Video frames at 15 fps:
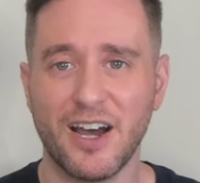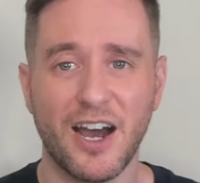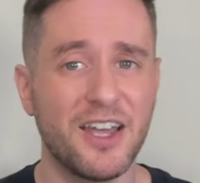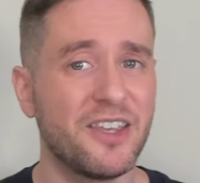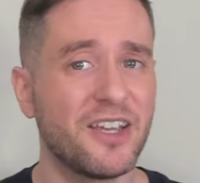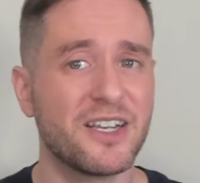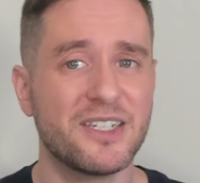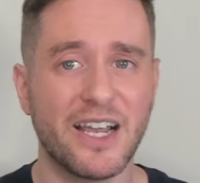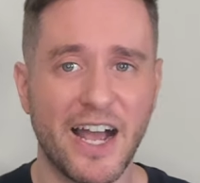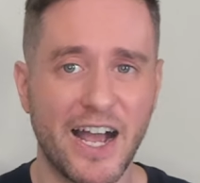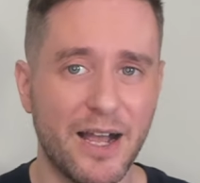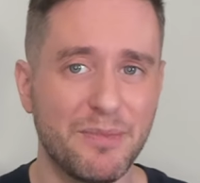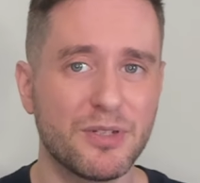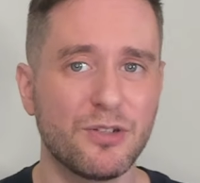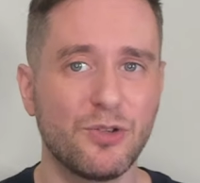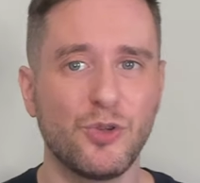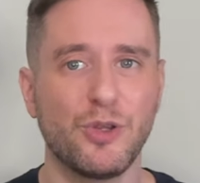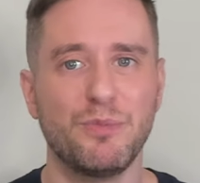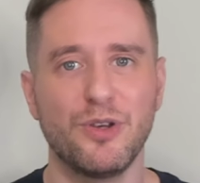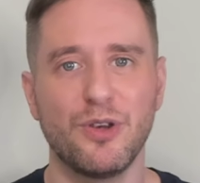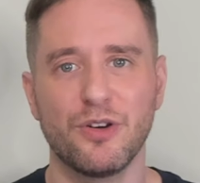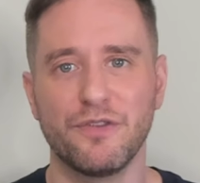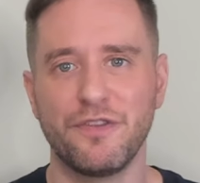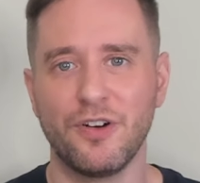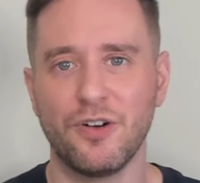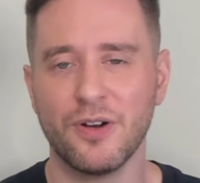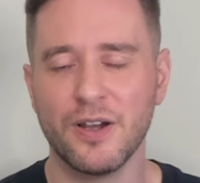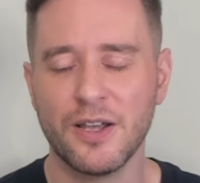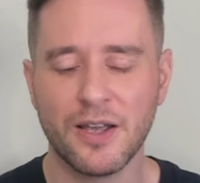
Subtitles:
I think it's absolutely beautiful.